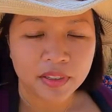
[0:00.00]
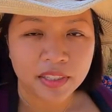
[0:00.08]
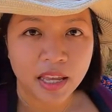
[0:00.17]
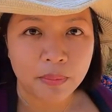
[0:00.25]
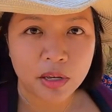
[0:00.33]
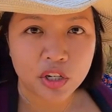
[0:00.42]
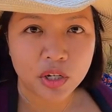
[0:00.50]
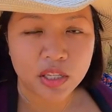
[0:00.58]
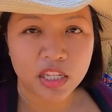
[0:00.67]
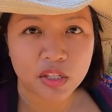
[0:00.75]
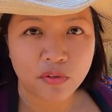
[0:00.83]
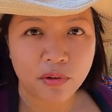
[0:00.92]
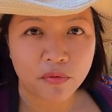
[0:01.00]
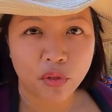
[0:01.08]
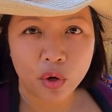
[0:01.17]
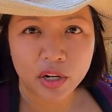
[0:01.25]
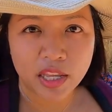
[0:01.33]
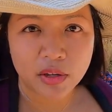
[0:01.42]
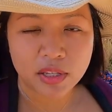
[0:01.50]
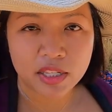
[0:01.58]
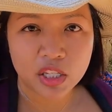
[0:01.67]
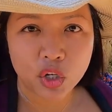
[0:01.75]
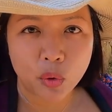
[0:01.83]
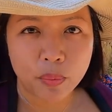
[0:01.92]
The admission is from 30,000
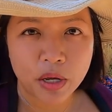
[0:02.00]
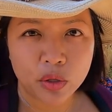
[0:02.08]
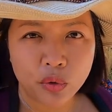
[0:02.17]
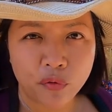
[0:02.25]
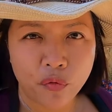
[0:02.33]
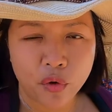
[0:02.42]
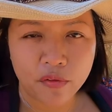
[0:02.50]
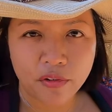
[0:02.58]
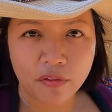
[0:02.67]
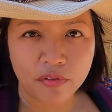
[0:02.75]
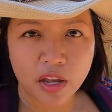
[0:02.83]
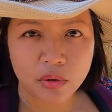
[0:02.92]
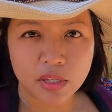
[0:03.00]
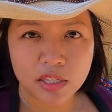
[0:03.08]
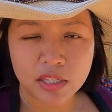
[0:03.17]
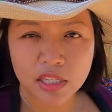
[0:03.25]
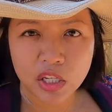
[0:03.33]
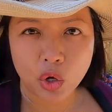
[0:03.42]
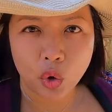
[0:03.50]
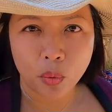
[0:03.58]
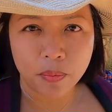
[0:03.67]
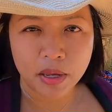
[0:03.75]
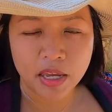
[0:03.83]
COP to 45,000 COP.